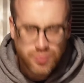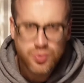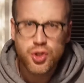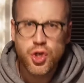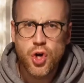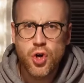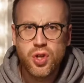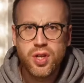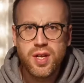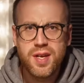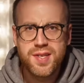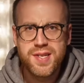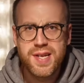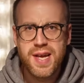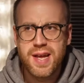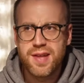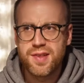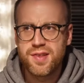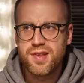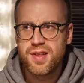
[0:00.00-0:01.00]
chocolatey
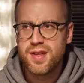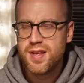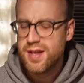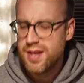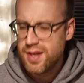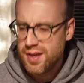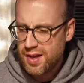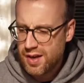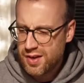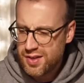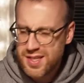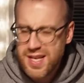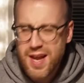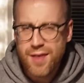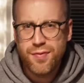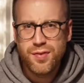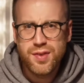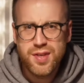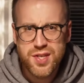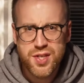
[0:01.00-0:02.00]
taste. Could
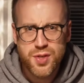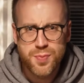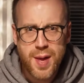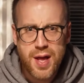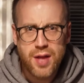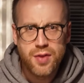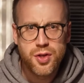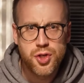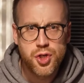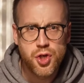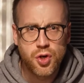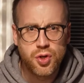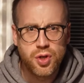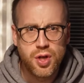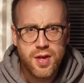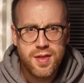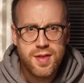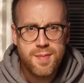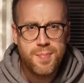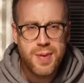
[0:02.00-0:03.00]
definitely smell the
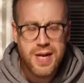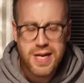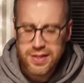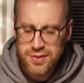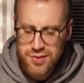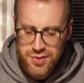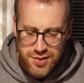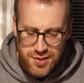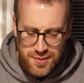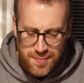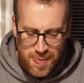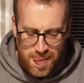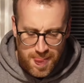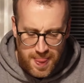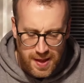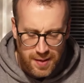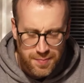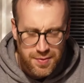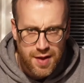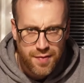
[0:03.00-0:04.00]
chocolate in the beans.
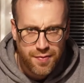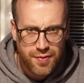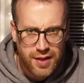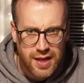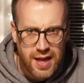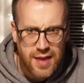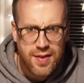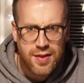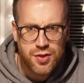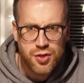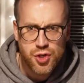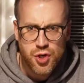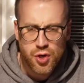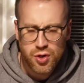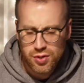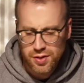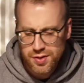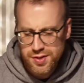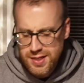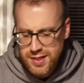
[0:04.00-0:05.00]
I'm definitely getting that chocolate